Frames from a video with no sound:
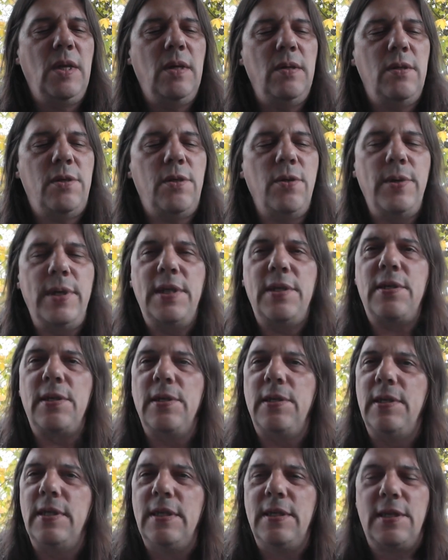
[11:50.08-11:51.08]
So
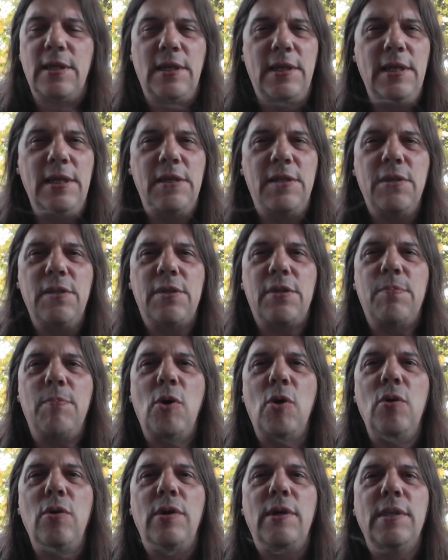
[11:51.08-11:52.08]
it's a decent
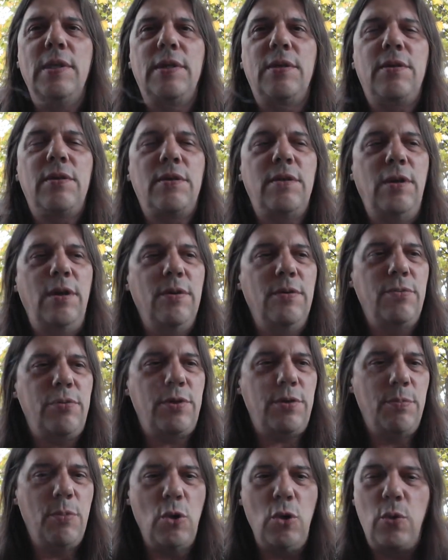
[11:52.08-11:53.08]
smoke. It's, you know,
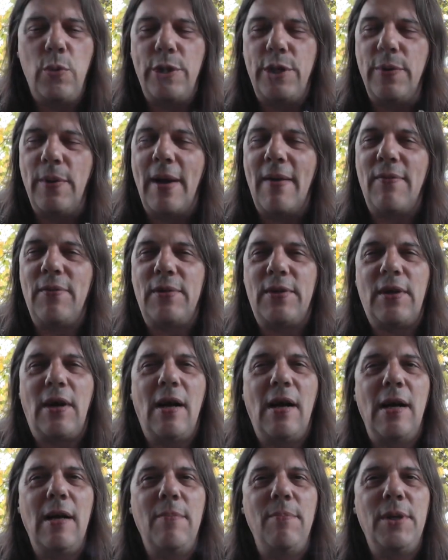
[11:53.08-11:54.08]
smoke when you have the
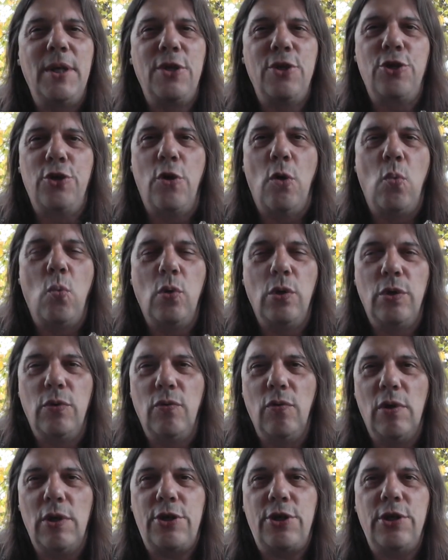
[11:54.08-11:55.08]
time, because you don't want to
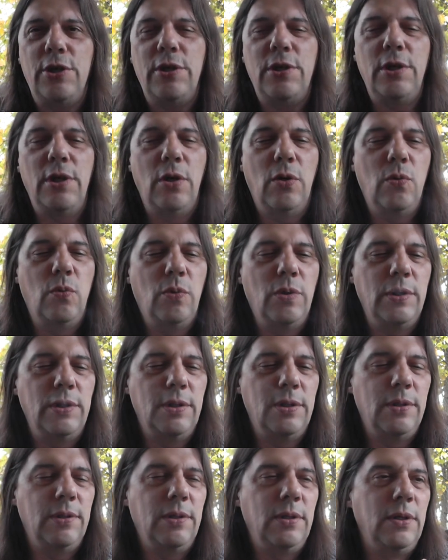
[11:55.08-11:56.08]
rush it. You don't want to,